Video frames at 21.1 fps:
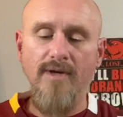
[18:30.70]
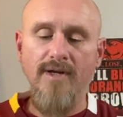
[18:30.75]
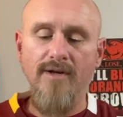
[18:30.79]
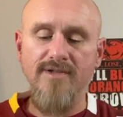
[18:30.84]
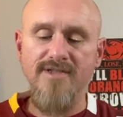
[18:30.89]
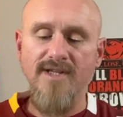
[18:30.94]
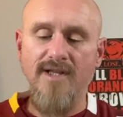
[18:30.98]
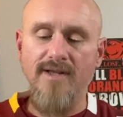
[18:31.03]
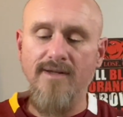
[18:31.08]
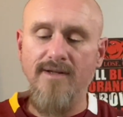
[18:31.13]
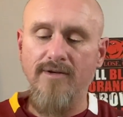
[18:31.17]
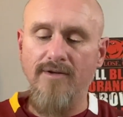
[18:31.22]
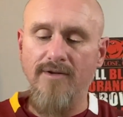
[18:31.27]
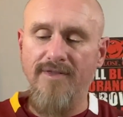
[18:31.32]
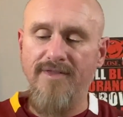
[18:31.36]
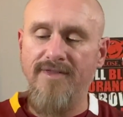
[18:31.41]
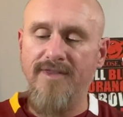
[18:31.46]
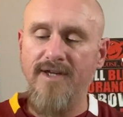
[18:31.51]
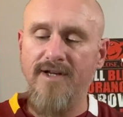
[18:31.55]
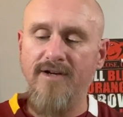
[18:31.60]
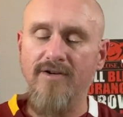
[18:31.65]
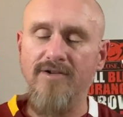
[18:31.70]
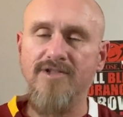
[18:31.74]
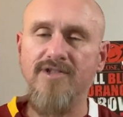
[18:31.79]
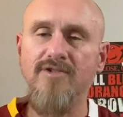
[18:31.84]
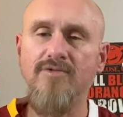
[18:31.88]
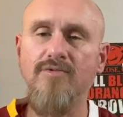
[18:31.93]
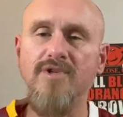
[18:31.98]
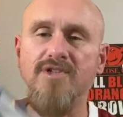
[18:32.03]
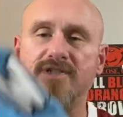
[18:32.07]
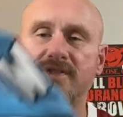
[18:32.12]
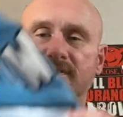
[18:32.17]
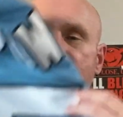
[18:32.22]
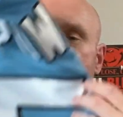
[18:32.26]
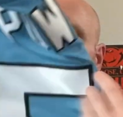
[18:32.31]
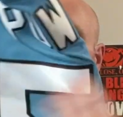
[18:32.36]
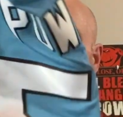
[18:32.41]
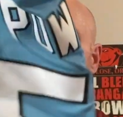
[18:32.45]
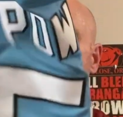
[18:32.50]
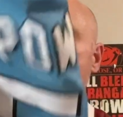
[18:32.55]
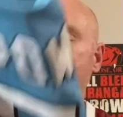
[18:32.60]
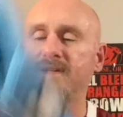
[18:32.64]
here is a little thicker too, which is
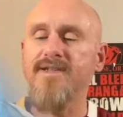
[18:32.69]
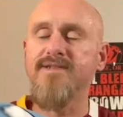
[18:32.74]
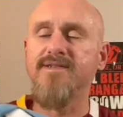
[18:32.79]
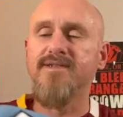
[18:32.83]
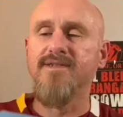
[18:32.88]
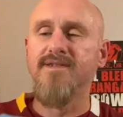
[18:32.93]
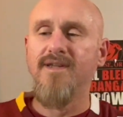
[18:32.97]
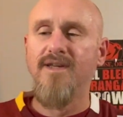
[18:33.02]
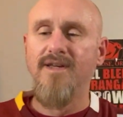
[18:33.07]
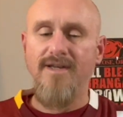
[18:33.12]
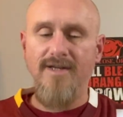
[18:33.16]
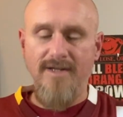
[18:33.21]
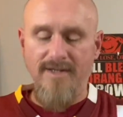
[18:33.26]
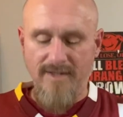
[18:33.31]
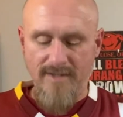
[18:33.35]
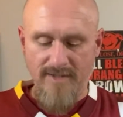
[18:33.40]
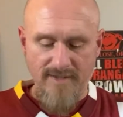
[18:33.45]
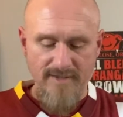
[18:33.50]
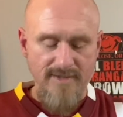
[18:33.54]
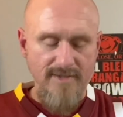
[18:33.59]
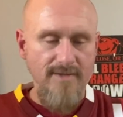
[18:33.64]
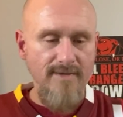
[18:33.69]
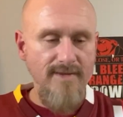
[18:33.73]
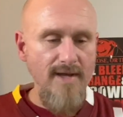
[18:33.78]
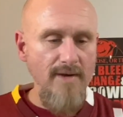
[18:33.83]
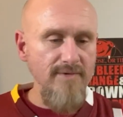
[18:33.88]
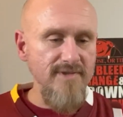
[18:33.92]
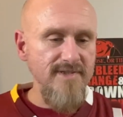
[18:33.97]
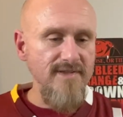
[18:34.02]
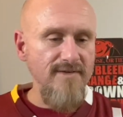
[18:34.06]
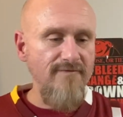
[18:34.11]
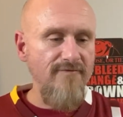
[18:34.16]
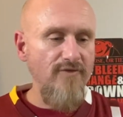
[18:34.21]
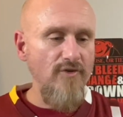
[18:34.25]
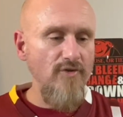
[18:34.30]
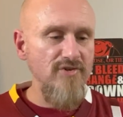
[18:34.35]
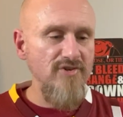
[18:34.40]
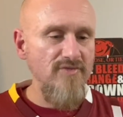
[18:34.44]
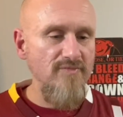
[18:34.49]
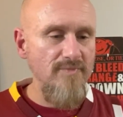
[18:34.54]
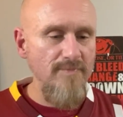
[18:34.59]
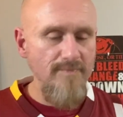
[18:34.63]
kind of nice. So that was the
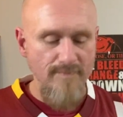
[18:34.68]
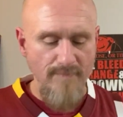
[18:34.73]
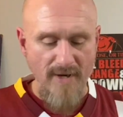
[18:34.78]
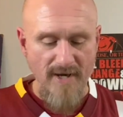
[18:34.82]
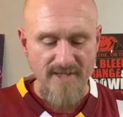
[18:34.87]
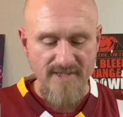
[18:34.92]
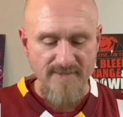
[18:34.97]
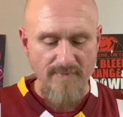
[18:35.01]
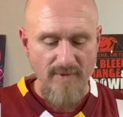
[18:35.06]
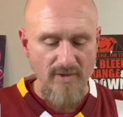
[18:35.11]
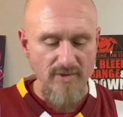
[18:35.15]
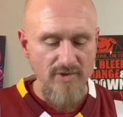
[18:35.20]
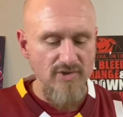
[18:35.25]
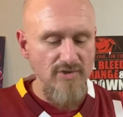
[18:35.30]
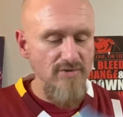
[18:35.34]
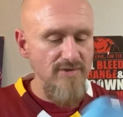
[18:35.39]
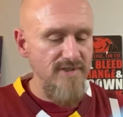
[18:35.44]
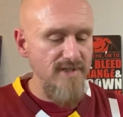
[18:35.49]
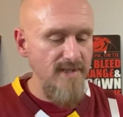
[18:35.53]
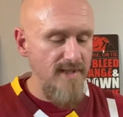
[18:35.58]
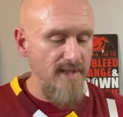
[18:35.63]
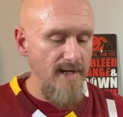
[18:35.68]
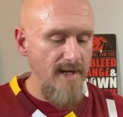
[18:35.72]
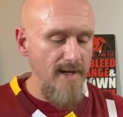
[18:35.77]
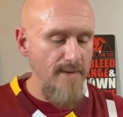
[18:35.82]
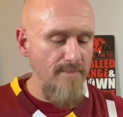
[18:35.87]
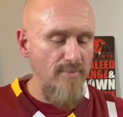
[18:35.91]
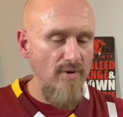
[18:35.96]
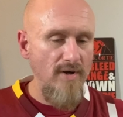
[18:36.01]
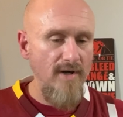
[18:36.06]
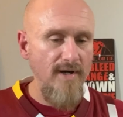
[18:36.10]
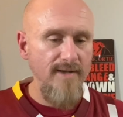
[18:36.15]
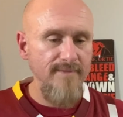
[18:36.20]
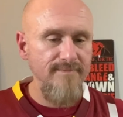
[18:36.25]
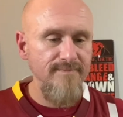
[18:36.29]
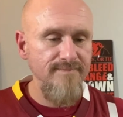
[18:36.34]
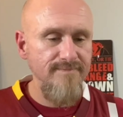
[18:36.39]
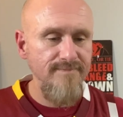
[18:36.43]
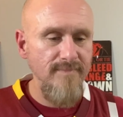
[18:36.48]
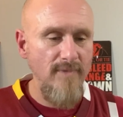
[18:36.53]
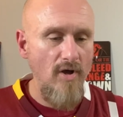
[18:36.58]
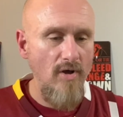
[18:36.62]
first baseball jersey that I bought.
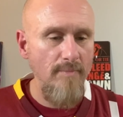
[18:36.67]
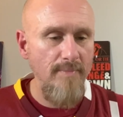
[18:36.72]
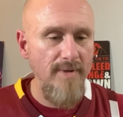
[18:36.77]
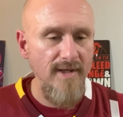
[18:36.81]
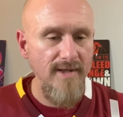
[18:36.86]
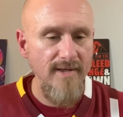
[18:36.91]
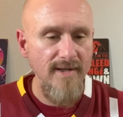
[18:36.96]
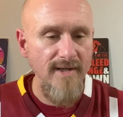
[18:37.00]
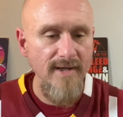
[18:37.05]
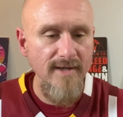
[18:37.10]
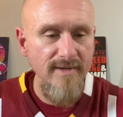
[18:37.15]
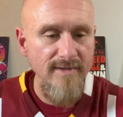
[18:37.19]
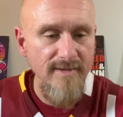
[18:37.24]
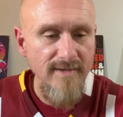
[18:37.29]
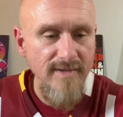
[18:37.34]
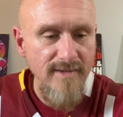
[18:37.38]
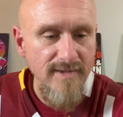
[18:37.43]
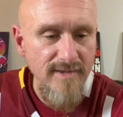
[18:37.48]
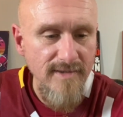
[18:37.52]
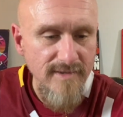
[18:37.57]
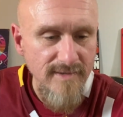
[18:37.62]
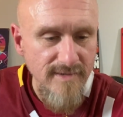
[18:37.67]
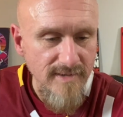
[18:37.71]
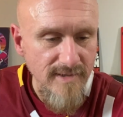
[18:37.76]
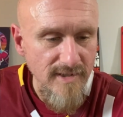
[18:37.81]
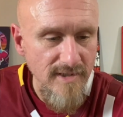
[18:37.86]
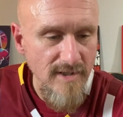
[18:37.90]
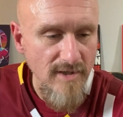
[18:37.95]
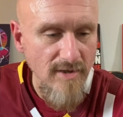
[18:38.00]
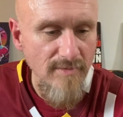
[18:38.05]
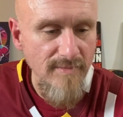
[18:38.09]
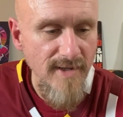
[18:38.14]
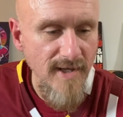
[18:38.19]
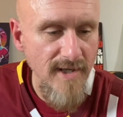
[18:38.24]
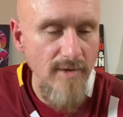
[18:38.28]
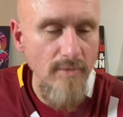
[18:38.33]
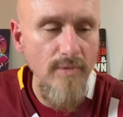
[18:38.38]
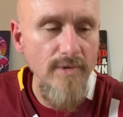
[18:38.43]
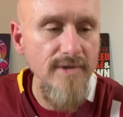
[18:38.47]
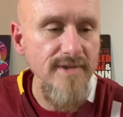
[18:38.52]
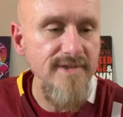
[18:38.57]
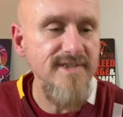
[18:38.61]
Albeit a, you know, not a
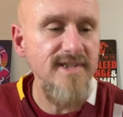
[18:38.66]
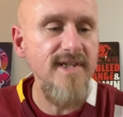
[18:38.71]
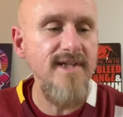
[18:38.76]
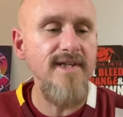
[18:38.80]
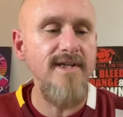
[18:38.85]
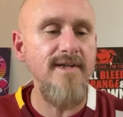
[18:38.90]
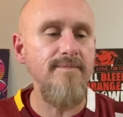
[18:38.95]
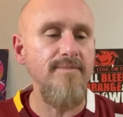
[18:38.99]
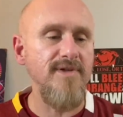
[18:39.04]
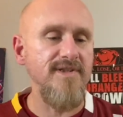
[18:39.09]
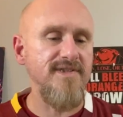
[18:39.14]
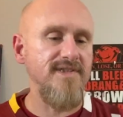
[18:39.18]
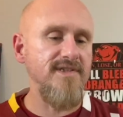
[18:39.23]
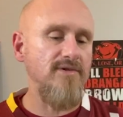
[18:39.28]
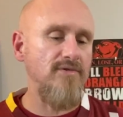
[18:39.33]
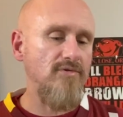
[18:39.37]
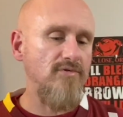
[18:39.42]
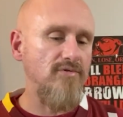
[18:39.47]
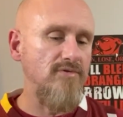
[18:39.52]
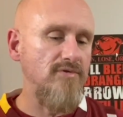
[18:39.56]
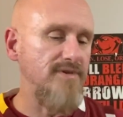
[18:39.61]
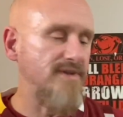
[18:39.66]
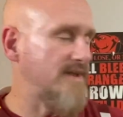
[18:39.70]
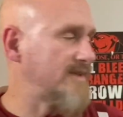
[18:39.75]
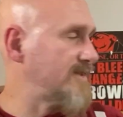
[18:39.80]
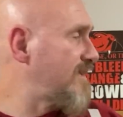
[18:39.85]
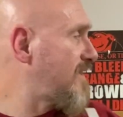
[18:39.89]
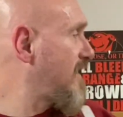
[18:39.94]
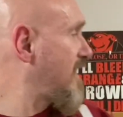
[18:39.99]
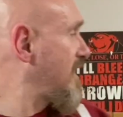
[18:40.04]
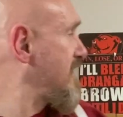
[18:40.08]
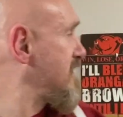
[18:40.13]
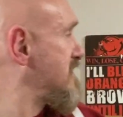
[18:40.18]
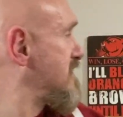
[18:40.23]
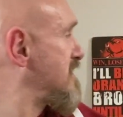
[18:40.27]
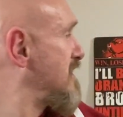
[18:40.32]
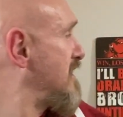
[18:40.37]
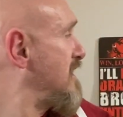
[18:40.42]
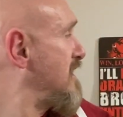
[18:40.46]
real team, but still cool nonetheless.